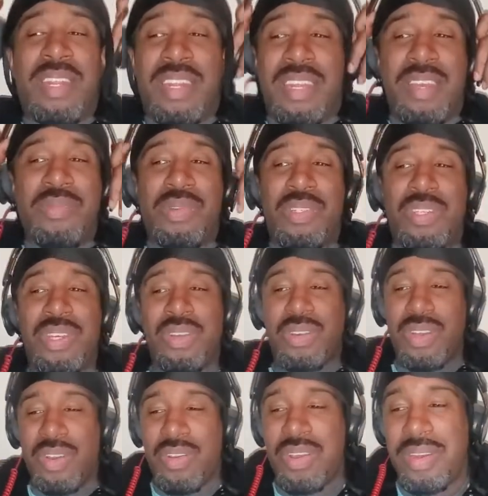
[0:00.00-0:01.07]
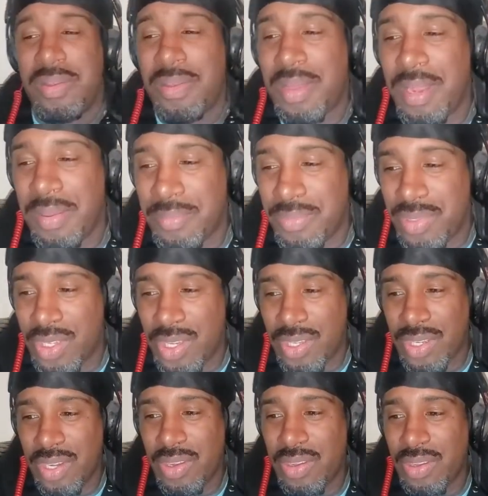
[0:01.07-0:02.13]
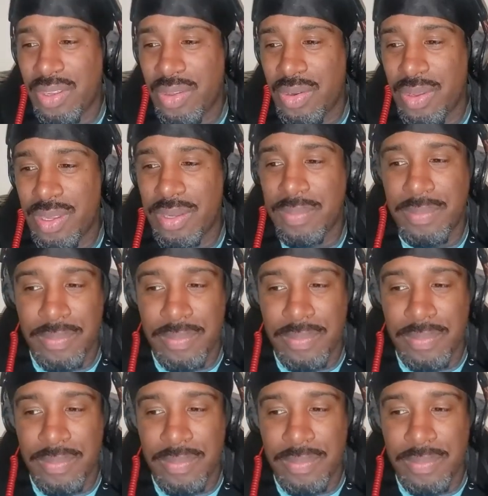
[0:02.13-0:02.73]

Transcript: and he was still going. I'm talking on. Hold on.